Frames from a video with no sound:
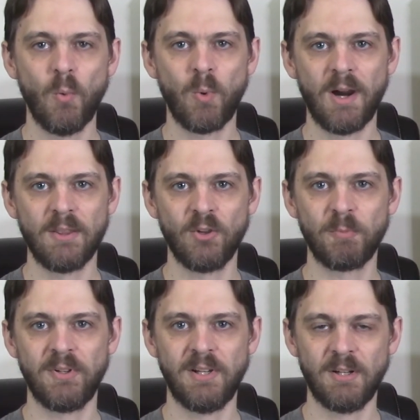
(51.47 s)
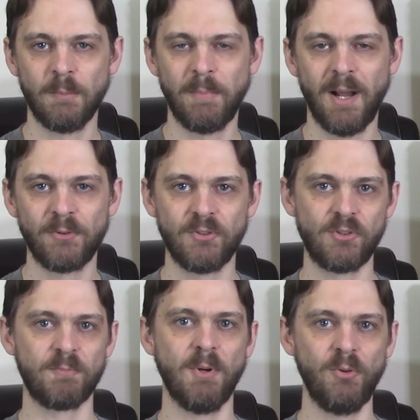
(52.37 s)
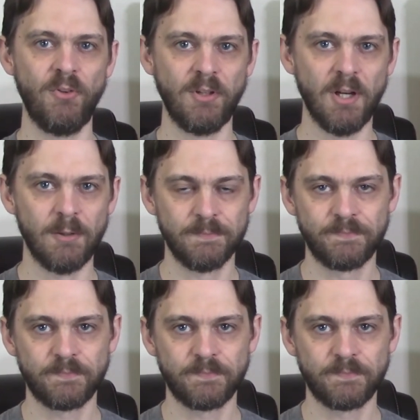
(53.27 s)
where those particular bounces are supposed to go.